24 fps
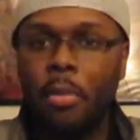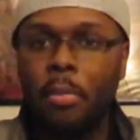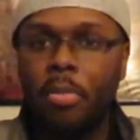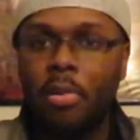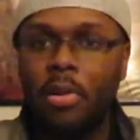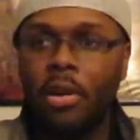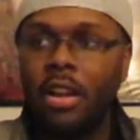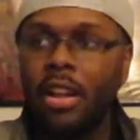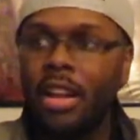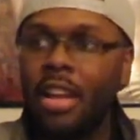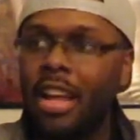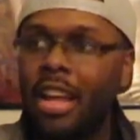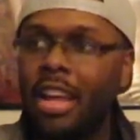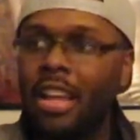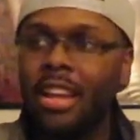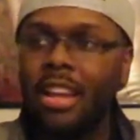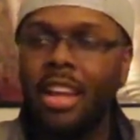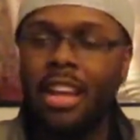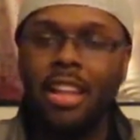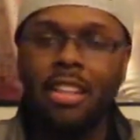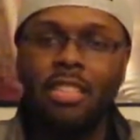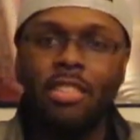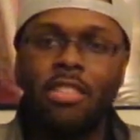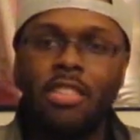put
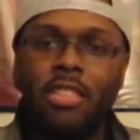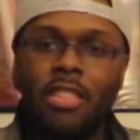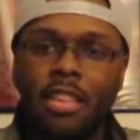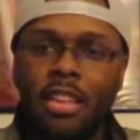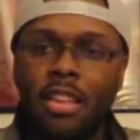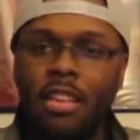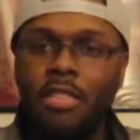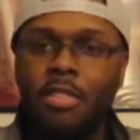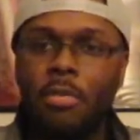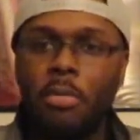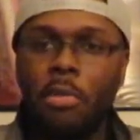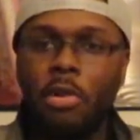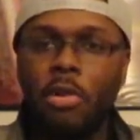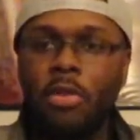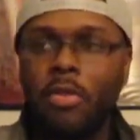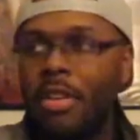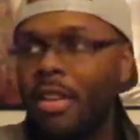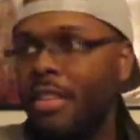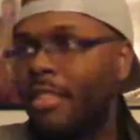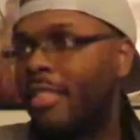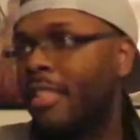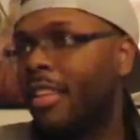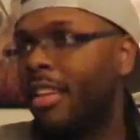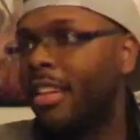into these
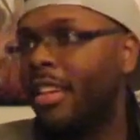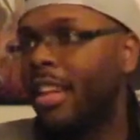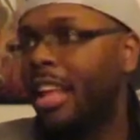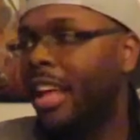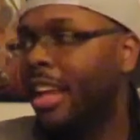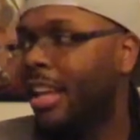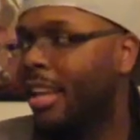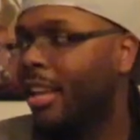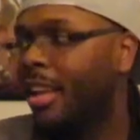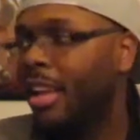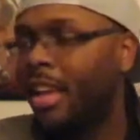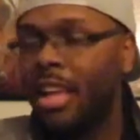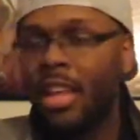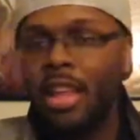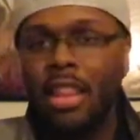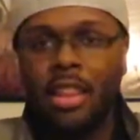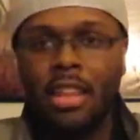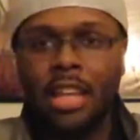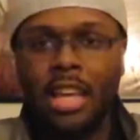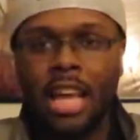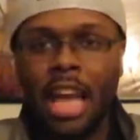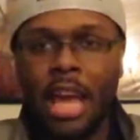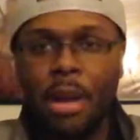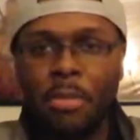movies. And then
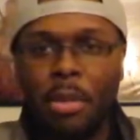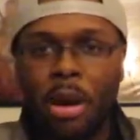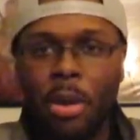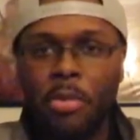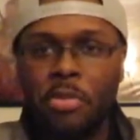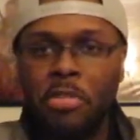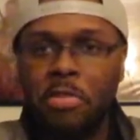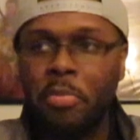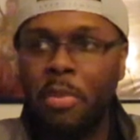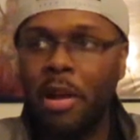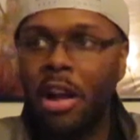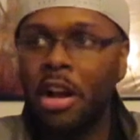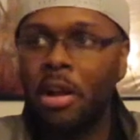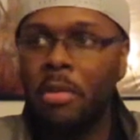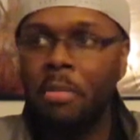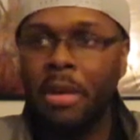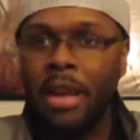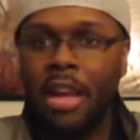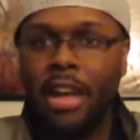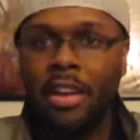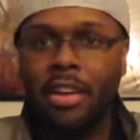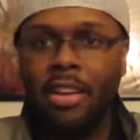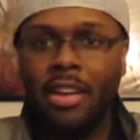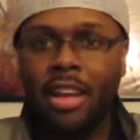they came out with
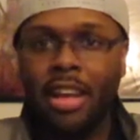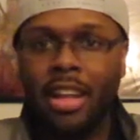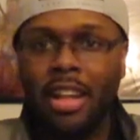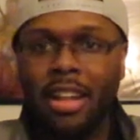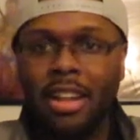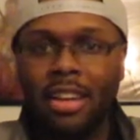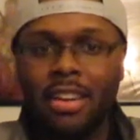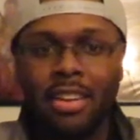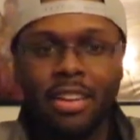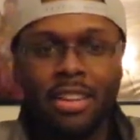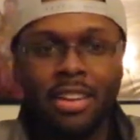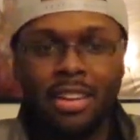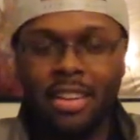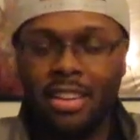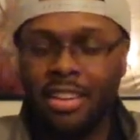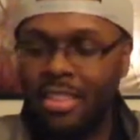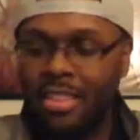Spider-Man, and